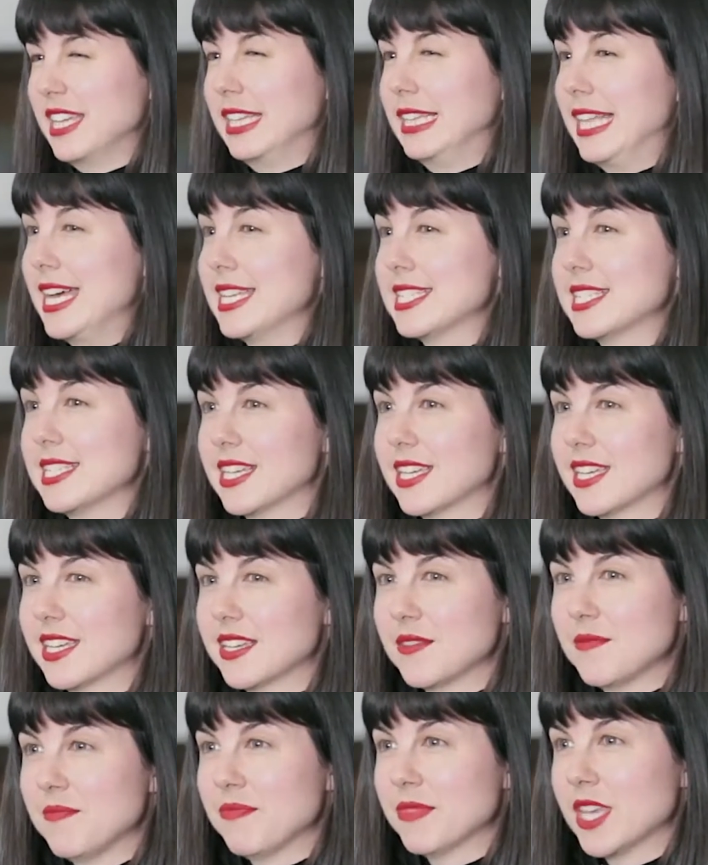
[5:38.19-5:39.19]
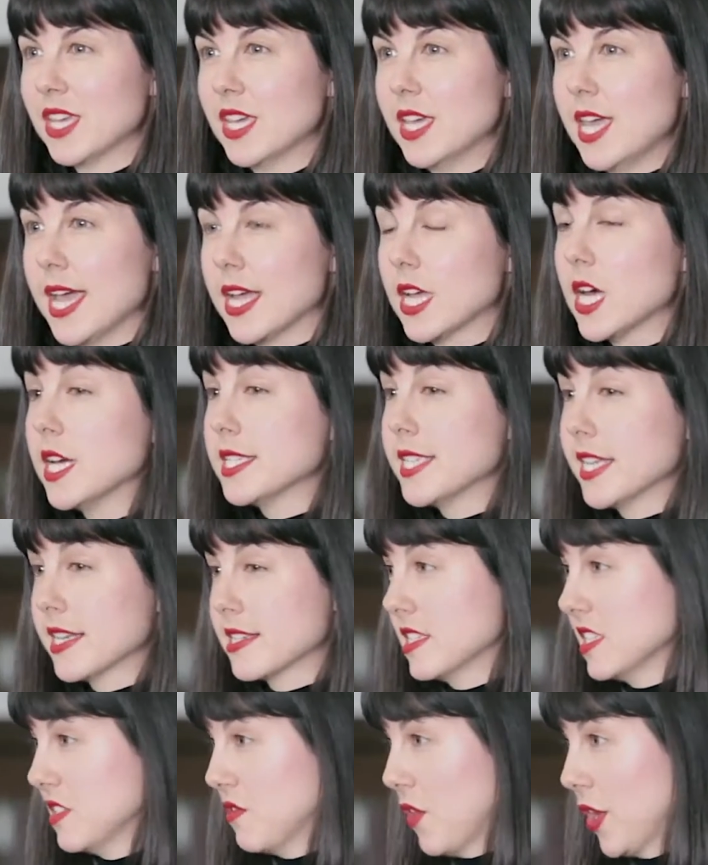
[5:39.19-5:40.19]
elastic, and
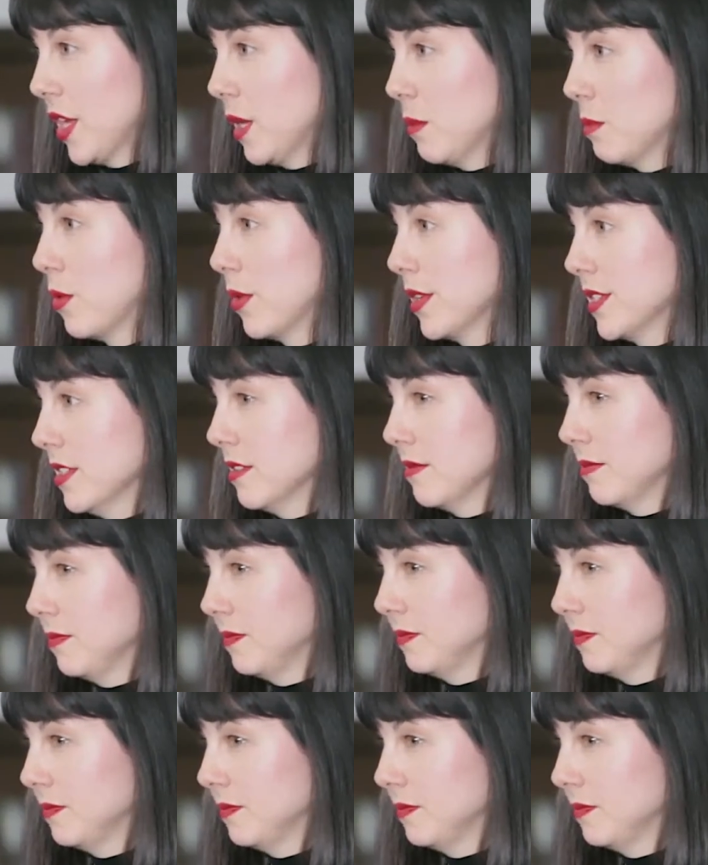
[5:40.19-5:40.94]
context is very important.